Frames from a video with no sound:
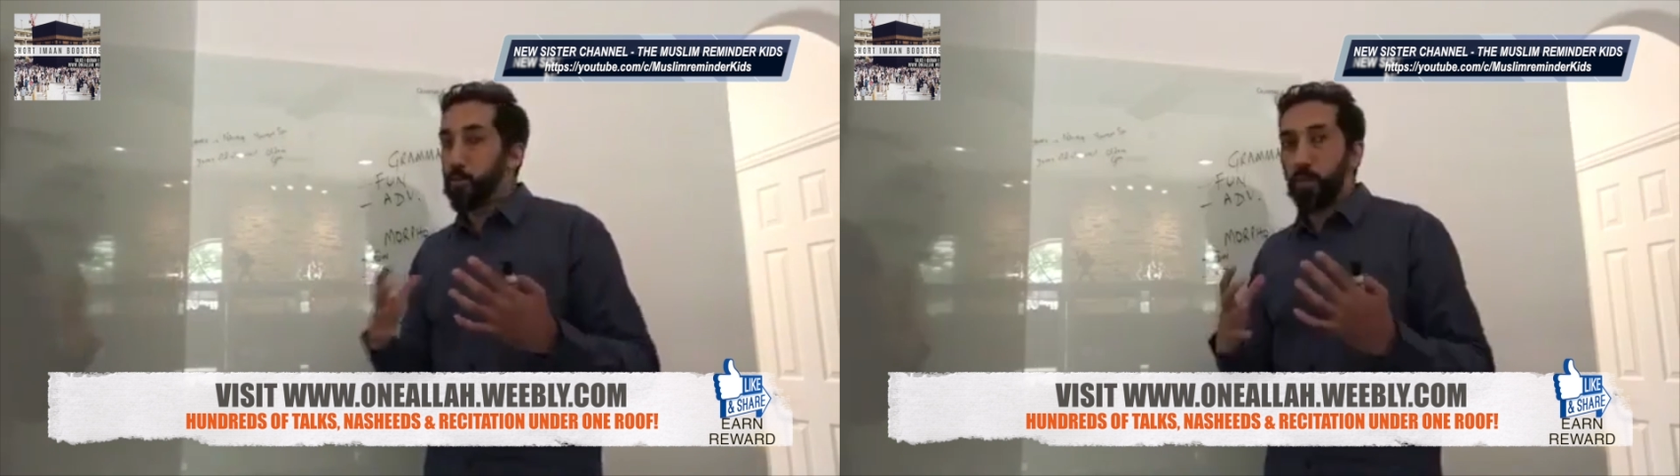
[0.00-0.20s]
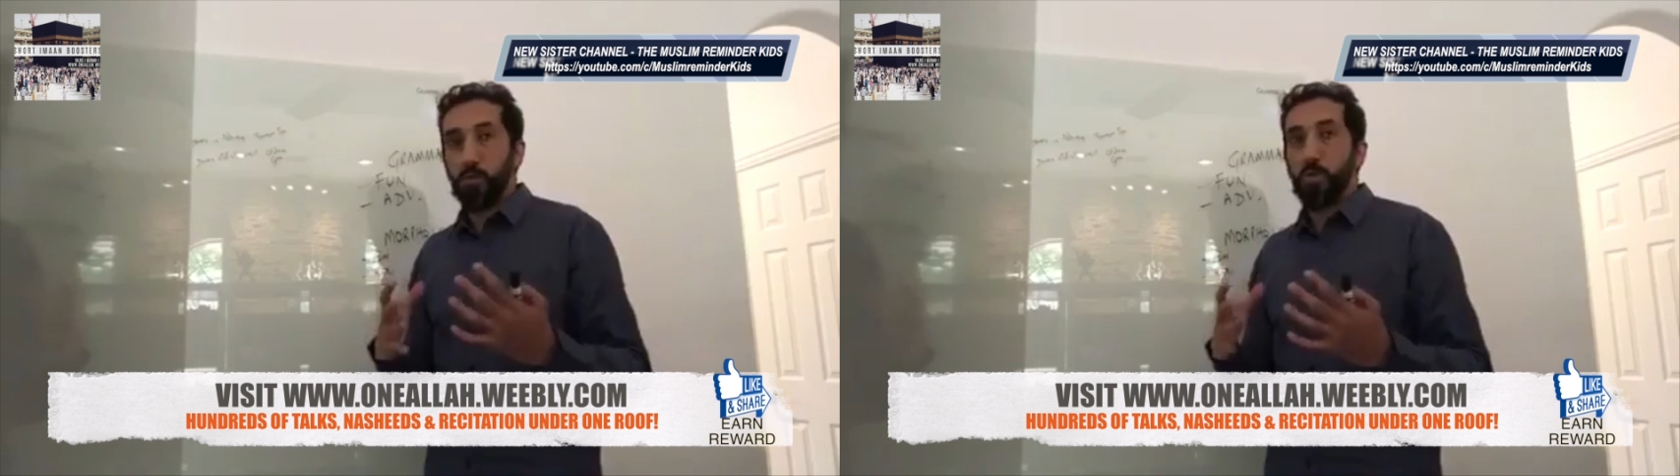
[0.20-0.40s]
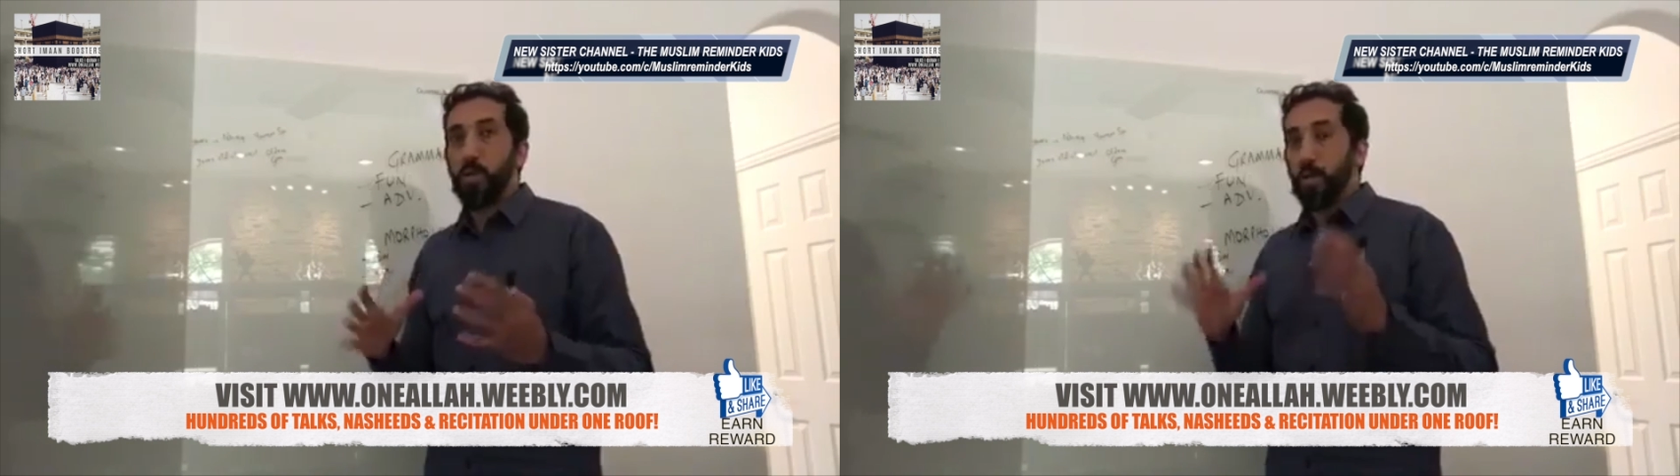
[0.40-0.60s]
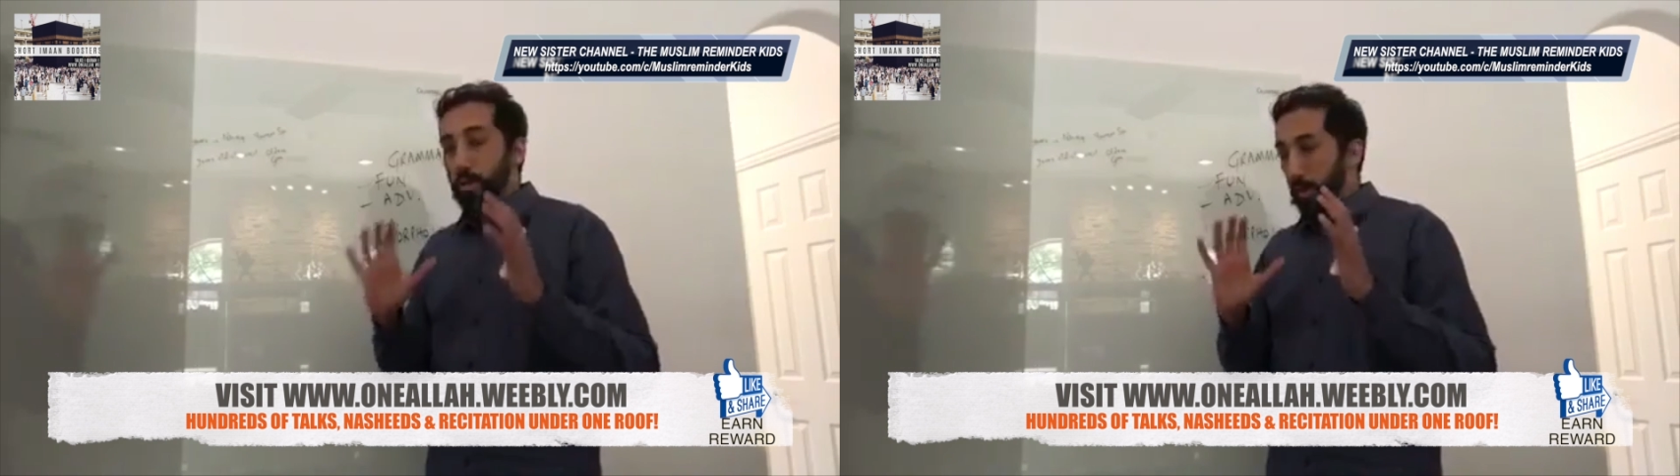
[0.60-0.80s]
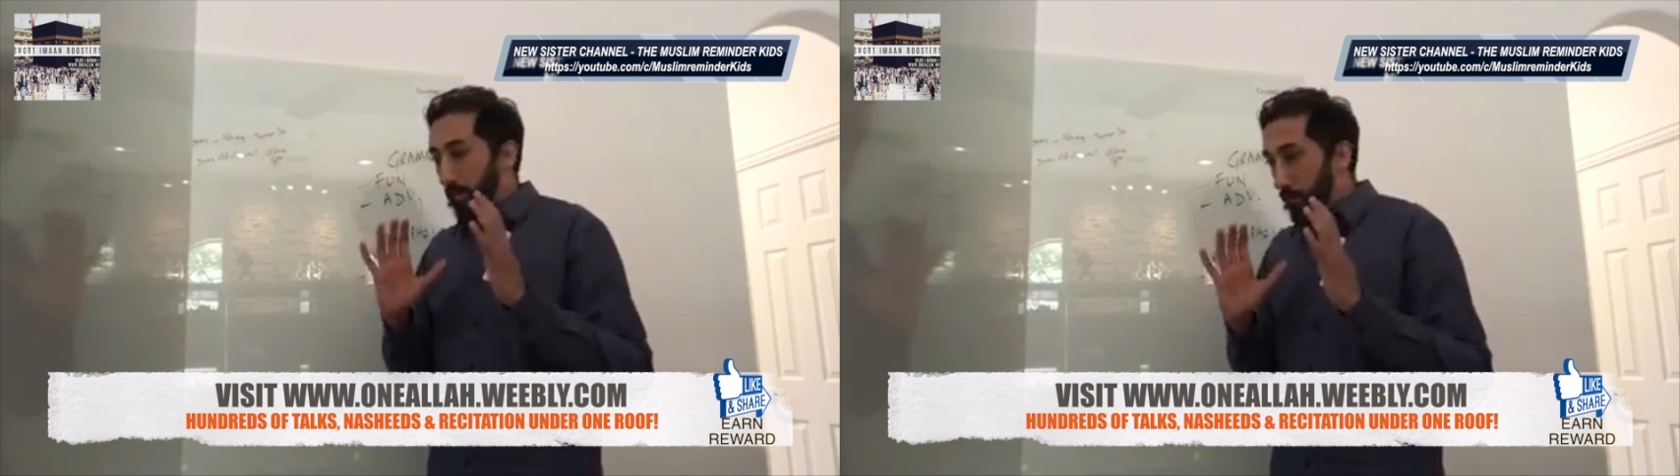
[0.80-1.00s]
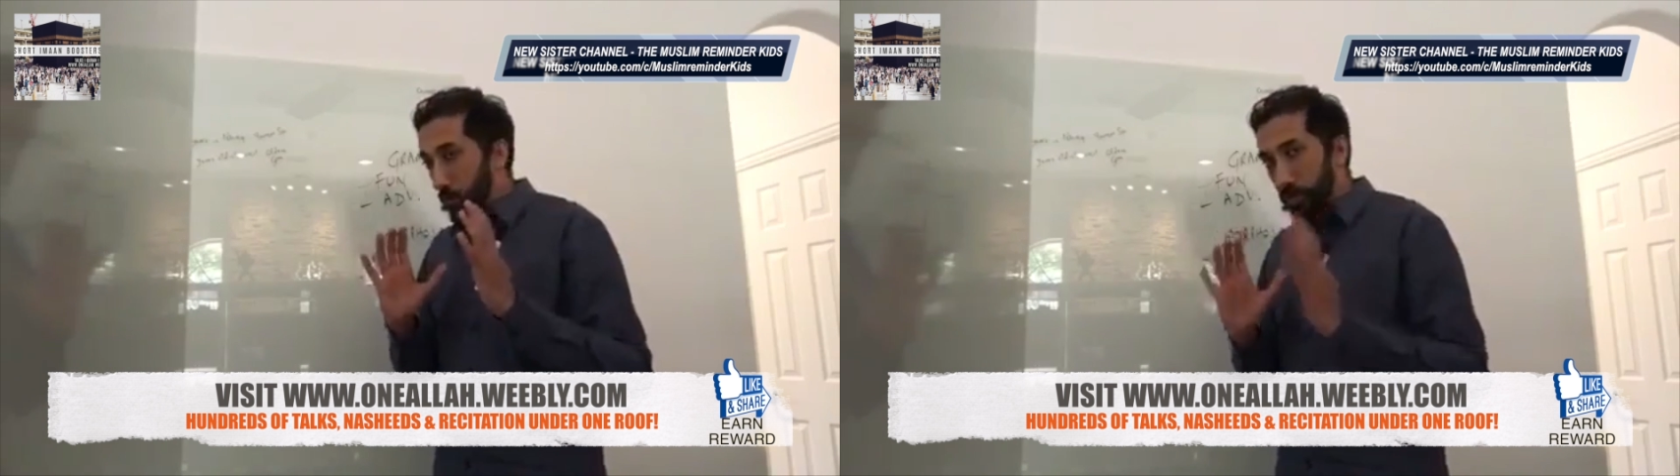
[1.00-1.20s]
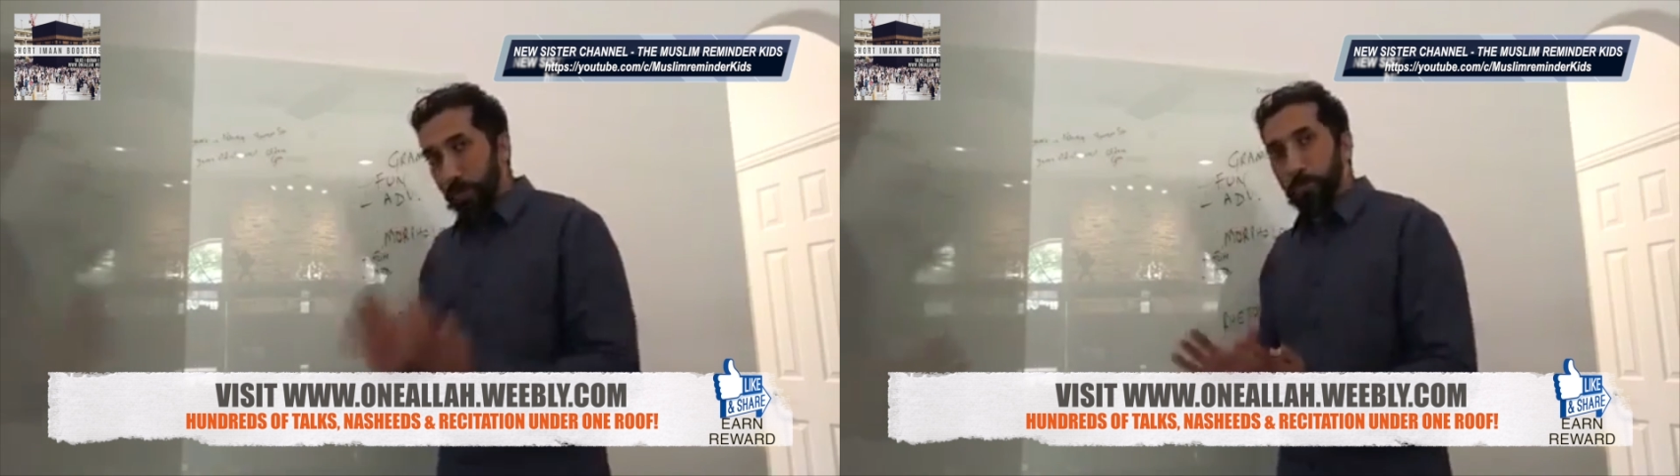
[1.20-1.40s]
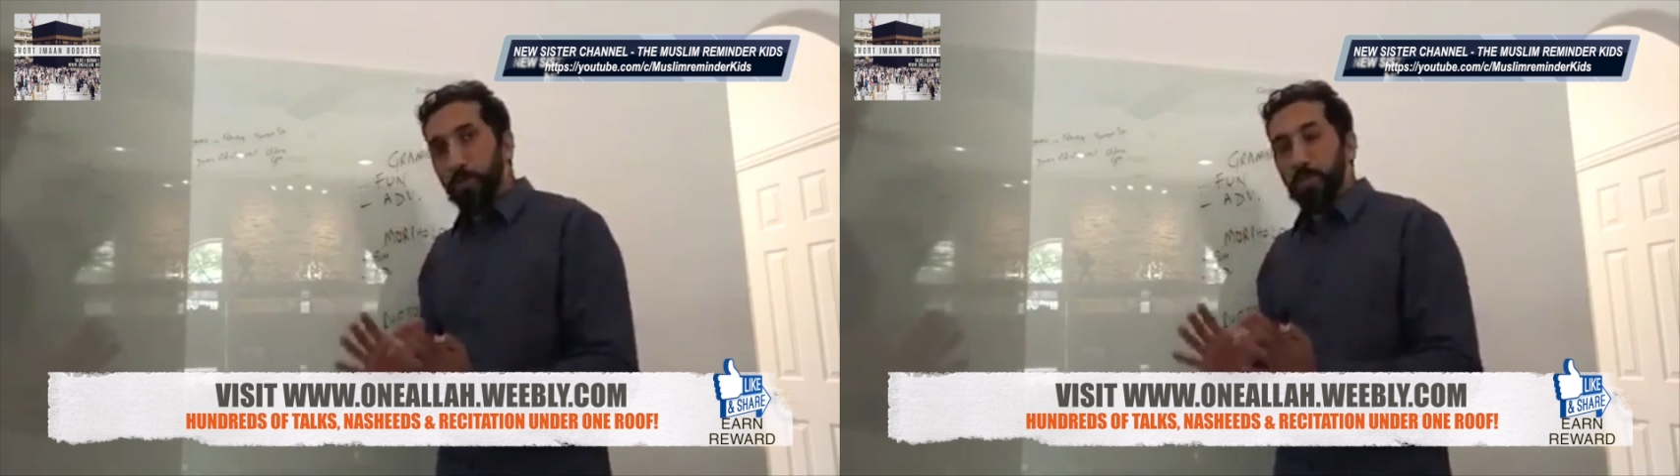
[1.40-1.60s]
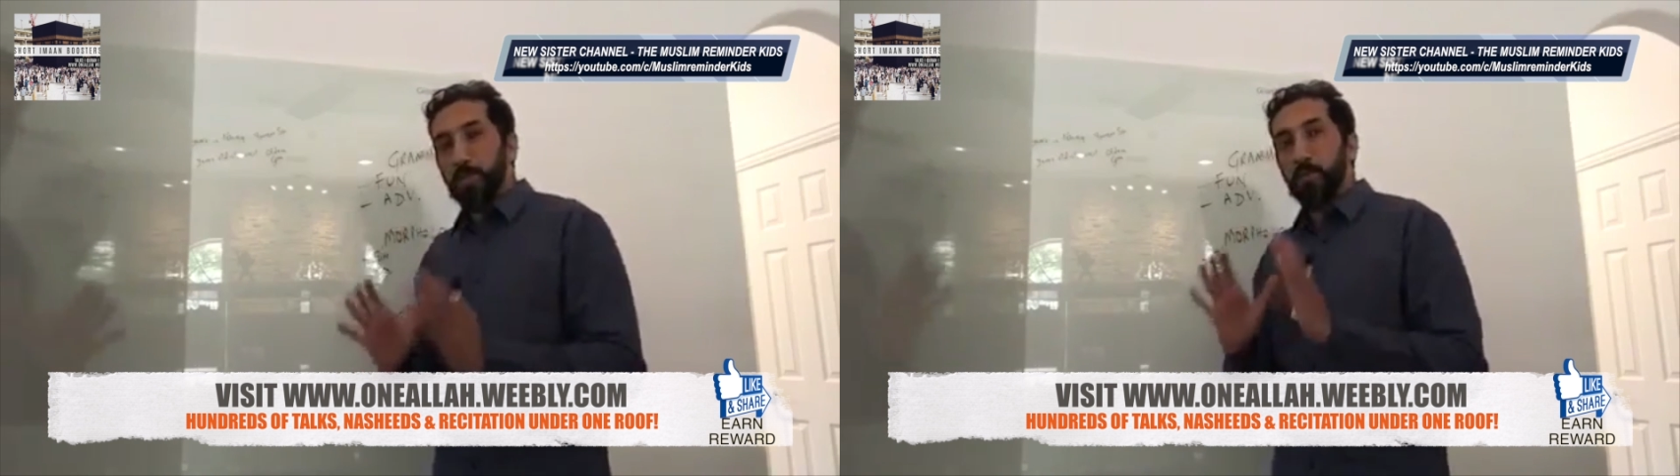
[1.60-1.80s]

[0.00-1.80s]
No, if you separate